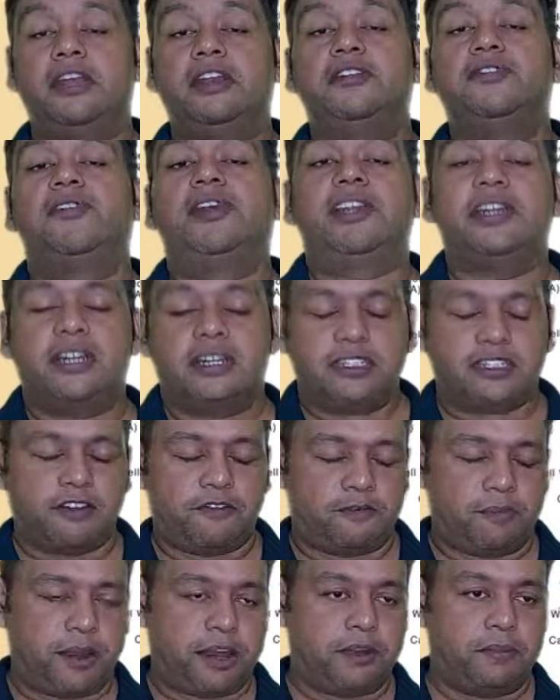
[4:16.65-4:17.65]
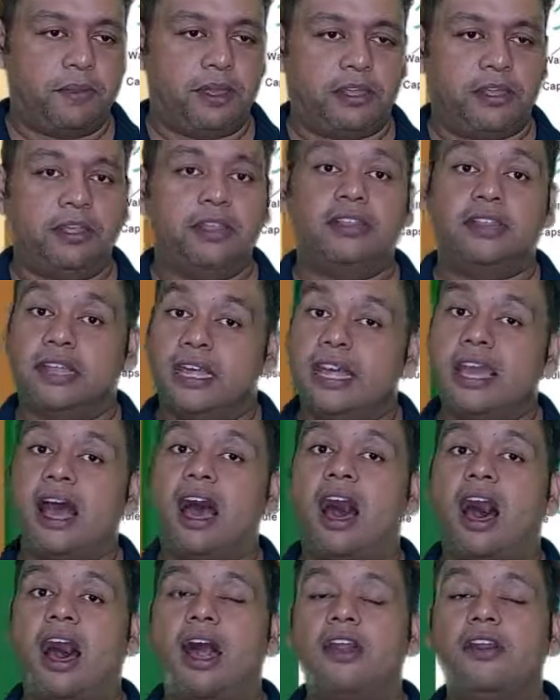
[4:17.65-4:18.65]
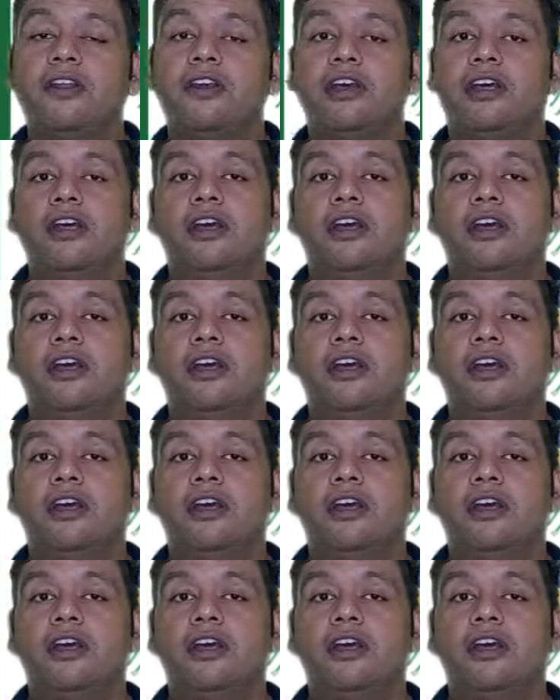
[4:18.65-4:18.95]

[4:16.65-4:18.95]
ingredients of bread making. They are